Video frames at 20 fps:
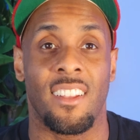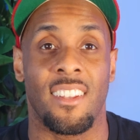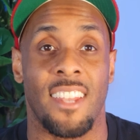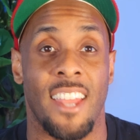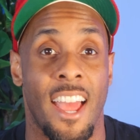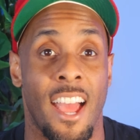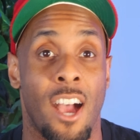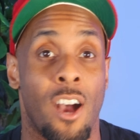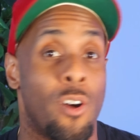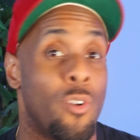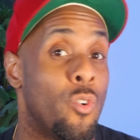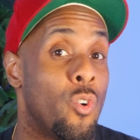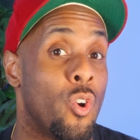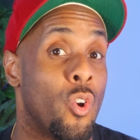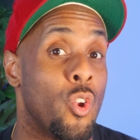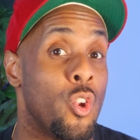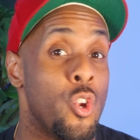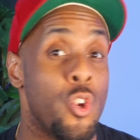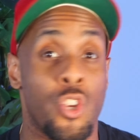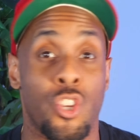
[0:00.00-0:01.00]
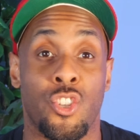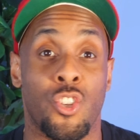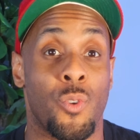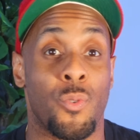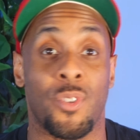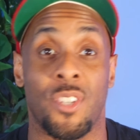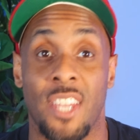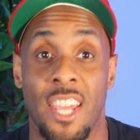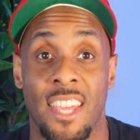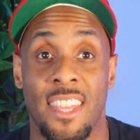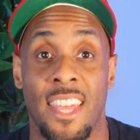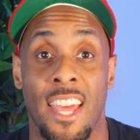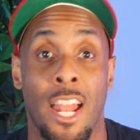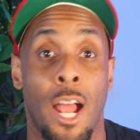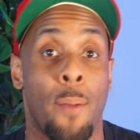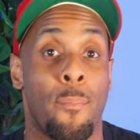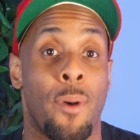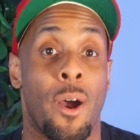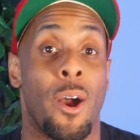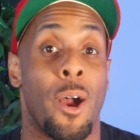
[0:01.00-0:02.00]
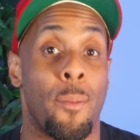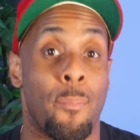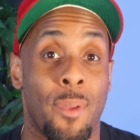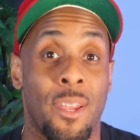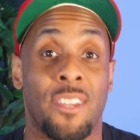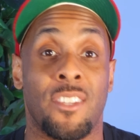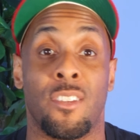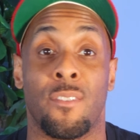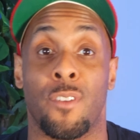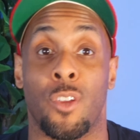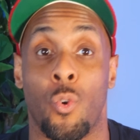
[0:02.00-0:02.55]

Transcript: Now, you just don't say that about a piece of